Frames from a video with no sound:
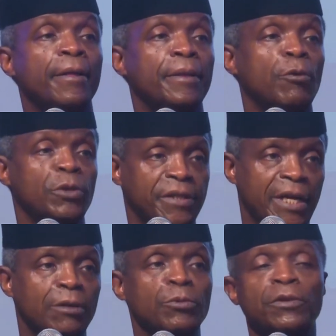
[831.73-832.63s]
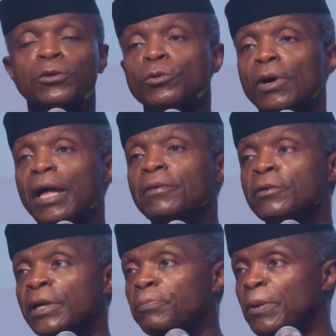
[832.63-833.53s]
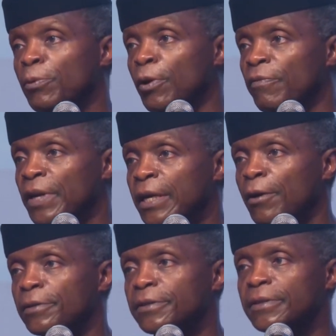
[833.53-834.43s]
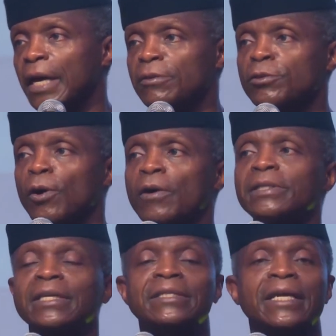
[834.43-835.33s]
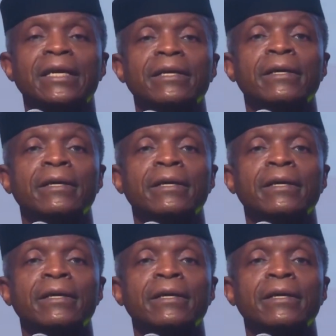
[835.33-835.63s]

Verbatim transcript: that we stand with you and the great people of Lagos as you undertake